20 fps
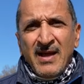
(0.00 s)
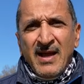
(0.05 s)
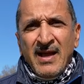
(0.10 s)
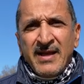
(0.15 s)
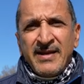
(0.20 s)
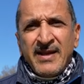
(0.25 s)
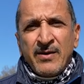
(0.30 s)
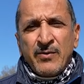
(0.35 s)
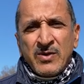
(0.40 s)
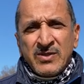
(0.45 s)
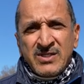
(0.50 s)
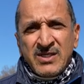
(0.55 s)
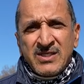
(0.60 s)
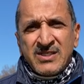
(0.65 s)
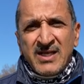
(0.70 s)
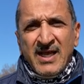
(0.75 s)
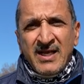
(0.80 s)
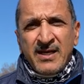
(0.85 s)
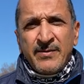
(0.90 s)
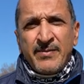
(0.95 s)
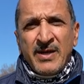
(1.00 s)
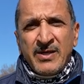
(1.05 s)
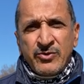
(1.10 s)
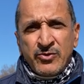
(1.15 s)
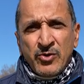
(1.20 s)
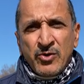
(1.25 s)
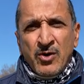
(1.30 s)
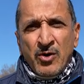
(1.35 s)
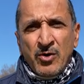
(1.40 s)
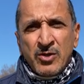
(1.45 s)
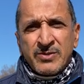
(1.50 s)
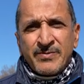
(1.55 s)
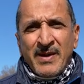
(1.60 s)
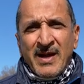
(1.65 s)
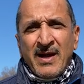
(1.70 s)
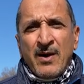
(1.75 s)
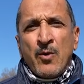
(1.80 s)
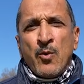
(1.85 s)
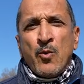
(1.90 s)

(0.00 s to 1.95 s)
And that was decided by 2 goals by a